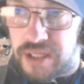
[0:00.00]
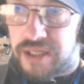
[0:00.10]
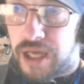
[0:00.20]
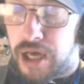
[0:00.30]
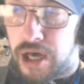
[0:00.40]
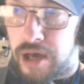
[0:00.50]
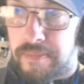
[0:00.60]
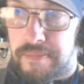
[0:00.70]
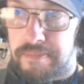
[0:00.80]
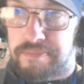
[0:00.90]

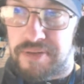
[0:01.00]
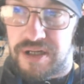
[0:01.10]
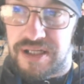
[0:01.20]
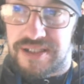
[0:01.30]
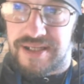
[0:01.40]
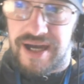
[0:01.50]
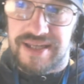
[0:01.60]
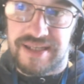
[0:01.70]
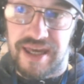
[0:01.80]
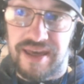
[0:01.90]
but it's
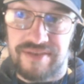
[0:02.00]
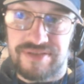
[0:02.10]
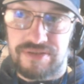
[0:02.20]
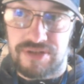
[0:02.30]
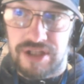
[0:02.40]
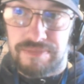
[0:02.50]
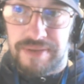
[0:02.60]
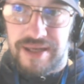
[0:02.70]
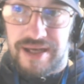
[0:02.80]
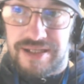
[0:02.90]
nice. It gives you
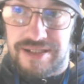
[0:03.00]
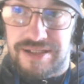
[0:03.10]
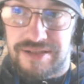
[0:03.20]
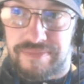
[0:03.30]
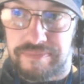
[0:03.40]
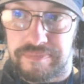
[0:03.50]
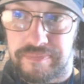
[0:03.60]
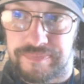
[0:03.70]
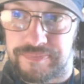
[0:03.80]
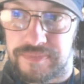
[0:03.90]
GPS
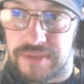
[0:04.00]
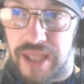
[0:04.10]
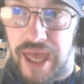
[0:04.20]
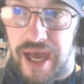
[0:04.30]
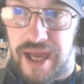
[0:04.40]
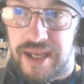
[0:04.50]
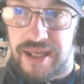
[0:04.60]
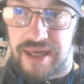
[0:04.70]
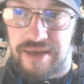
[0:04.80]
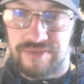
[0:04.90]
and
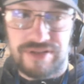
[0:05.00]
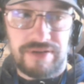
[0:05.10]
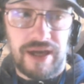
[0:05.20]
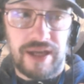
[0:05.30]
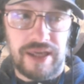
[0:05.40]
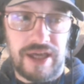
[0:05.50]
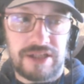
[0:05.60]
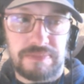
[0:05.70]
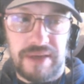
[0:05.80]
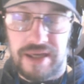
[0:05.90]
it gives you
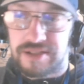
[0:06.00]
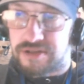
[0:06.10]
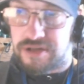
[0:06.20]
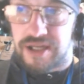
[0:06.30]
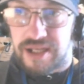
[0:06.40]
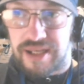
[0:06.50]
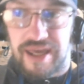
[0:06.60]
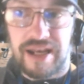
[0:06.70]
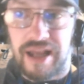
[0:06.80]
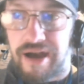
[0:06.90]
ADS-B, so you can
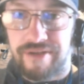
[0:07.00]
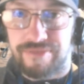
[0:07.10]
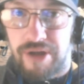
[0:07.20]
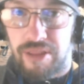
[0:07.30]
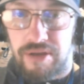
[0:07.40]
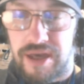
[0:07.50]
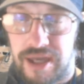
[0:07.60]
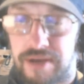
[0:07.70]
get live weather in.